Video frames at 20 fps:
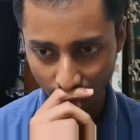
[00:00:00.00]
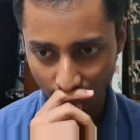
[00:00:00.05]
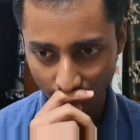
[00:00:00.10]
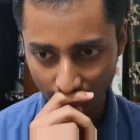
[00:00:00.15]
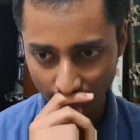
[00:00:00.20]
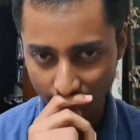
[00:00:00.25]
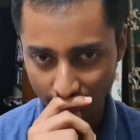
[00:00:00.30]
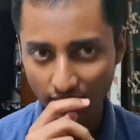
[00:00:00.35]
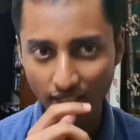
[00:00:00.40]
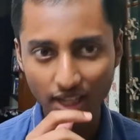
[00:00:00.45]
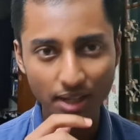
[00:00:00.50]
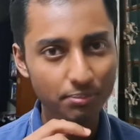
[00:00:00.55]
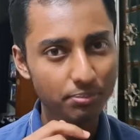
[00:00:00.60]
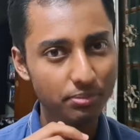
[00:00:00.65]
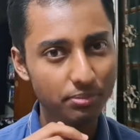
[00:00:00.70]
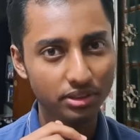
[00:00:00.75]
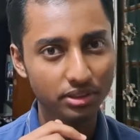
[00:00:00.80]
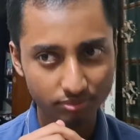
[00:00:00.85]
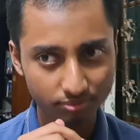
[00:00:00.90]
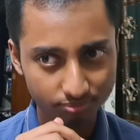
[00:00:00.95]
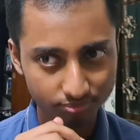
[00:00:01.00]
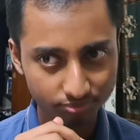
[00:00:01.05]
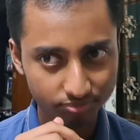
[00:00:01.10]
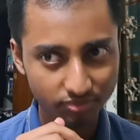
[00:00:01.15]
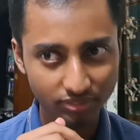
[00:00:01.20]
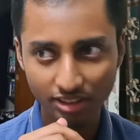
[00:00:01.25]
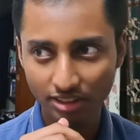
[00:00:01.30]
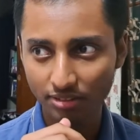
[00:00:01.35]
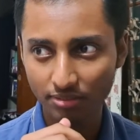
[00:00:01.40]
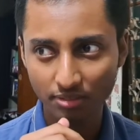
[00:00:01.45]
it happened.
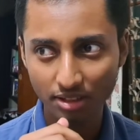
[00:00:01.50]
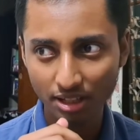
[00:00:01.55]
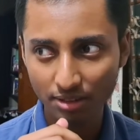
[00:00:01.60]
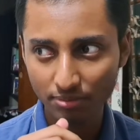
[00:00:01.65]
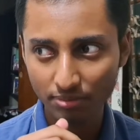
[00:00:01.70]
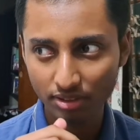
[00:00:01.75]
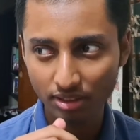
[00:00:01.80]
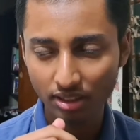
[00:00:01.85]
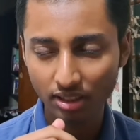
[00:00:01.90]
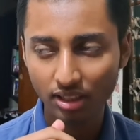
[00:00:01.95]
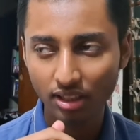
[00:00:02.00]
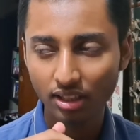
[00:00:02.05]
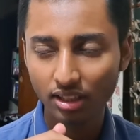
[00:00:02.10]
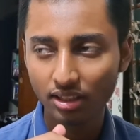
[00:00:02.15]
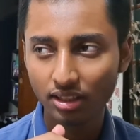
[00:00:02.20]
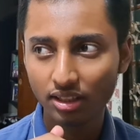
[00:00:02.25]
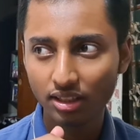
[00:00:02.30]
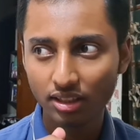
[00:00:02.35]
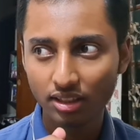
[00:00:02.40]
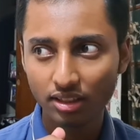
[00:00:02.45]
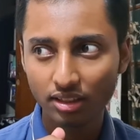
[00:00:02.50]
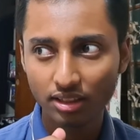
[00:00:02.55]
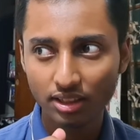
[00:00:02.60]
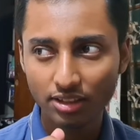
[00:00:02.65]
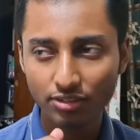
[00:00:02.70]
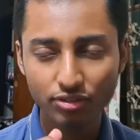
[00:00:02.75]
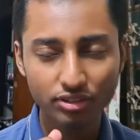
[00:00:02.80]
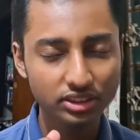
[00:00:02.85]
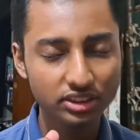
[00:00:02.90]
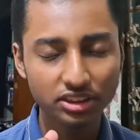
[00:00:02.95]
Like at
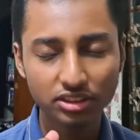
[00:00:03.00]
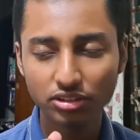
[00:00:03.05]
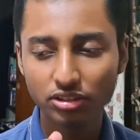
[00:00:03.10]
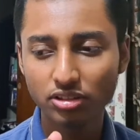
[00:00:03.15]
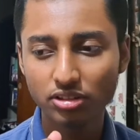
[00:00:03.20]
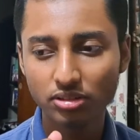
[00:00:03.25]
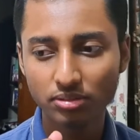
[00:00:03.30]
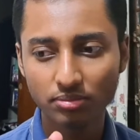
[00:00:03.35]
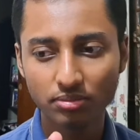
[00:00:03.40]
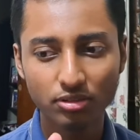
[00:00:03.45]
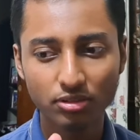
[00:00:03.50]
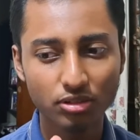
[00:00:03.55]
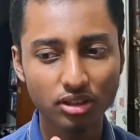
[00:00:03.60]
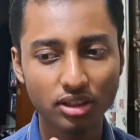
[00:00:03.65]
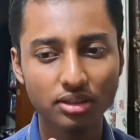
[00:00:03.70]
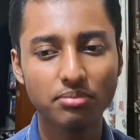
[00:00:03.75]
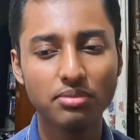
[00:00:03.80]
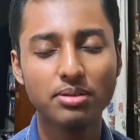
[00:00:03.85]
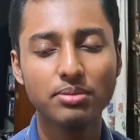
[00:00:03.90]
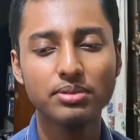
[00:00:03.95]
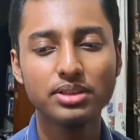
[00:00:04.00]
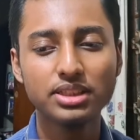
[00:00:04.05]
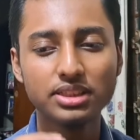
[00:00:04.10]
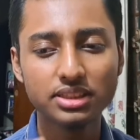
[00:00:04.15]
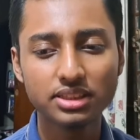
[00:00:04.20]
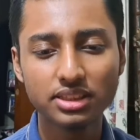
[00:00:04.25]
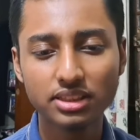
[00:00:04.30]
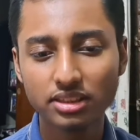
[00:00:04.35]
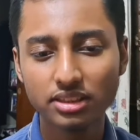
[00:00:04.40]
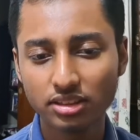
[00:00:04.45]
first, I thought, okay, maybe this
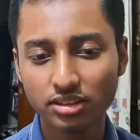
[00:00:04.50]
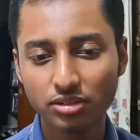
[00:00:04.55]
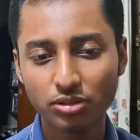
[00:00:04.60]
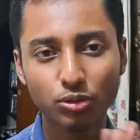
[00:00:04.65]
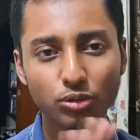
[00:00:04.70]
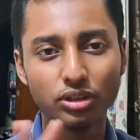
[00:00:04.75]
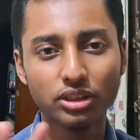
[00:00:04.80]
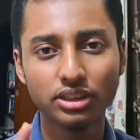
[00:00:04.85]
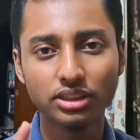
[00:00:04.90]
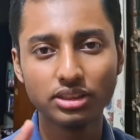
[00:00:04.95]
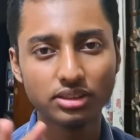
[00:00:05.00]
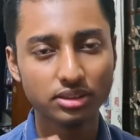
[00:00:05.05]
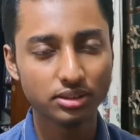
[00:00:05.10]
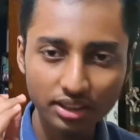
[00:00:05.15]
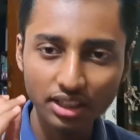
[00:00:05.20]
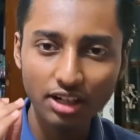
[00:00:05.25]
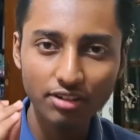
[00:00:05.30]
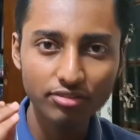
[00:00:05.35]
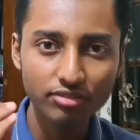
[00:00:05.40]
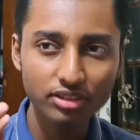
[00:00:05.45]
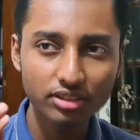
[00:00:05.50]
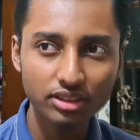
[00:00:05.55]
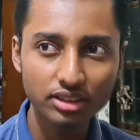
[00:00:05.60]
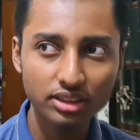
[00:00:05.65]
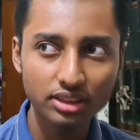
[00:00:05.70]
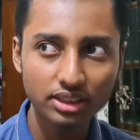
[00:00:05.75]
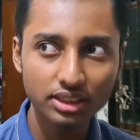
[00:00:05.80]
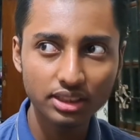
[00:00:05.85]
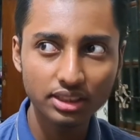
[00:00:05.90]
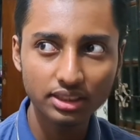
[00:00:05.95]
year no leaks. And after
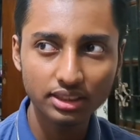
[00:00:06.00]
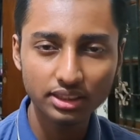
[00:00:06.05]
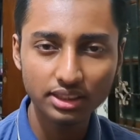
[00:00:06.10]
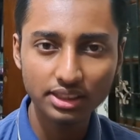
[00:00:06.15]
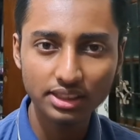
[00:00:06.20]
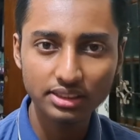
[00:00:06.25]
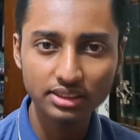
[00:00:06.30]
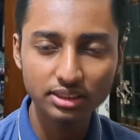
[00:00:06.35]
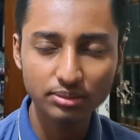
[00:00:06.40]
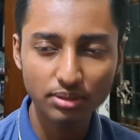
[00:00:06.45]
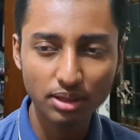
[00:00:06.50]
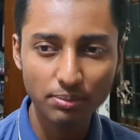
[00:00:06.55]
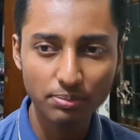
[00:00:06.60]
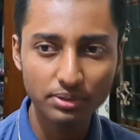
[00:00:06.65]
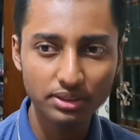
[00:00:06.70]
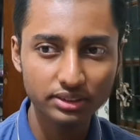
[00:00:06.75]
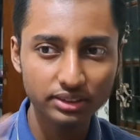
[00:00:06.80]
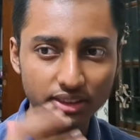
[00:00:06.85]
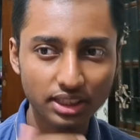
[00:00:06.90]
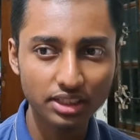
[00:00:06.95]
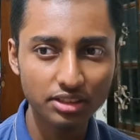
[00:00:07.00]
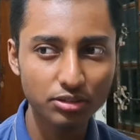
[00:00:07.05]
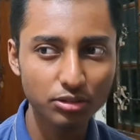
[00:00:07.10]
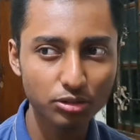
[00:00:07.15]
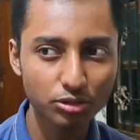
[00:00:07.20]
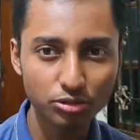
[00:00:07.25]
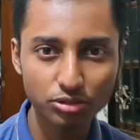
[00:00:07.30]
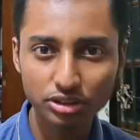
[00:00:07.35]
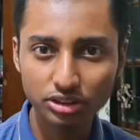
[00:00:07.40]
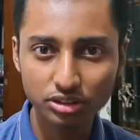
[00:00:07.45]
the exam happens, I go
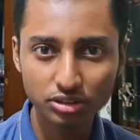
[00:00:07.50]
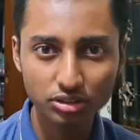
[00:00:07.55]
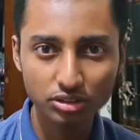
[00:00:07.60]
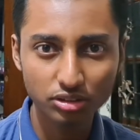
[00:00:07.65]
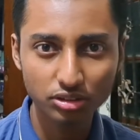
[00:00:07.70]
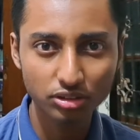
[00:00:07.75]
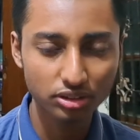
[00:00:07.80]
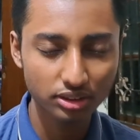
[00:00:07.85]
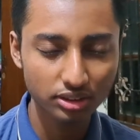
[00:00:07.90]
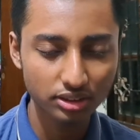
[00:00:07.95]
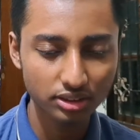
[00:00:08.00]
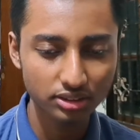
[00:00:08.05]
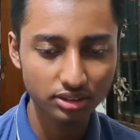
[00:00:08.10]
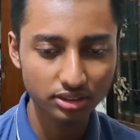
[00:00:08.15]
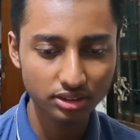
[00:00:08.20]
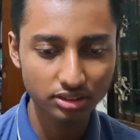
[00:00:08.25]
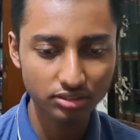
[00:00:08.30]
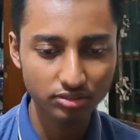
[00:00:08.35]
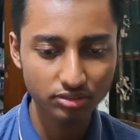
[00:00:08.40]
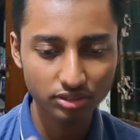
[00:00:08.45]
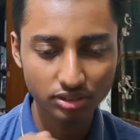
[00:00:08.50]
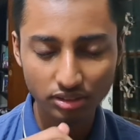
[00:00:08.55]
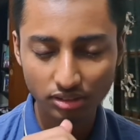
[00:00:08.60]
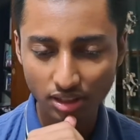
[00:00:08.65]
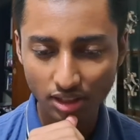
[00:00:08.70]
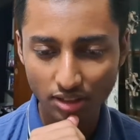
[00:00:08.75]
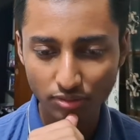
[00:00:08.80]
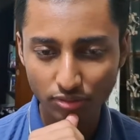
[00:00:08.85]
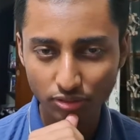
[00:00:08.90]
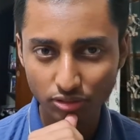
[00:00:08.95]
to Discord in a server.
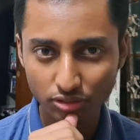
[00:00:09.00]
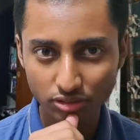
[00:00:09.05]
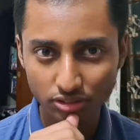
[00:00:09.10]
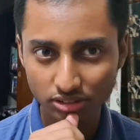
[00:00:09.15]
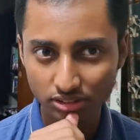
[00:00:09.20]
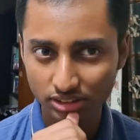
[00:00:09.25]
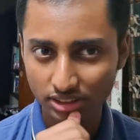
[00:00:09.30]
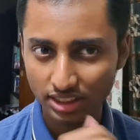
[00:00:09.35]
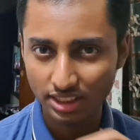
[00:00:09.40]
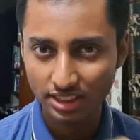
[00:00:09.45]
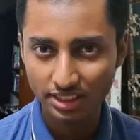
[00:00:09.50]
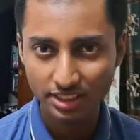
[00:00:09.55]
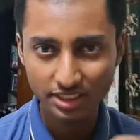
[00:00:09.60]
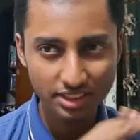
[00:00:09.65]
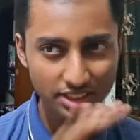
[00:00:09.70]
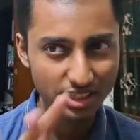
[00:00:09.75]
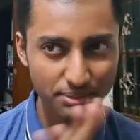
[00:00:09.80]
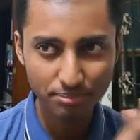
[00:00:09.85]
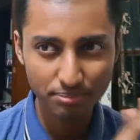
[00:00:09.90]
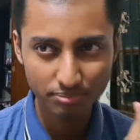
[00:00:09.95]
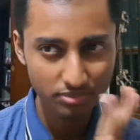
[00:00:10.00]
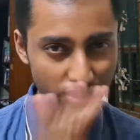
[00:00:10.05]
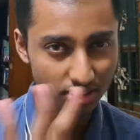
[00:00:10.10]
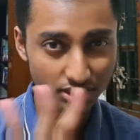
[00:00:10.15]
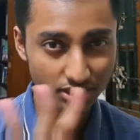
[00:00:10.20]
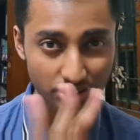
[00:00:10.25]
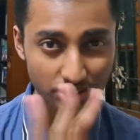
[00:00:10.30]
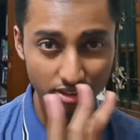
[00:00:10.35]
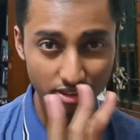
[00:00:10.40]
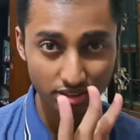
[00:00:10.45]
I won't say any names
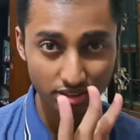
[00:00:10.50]
here.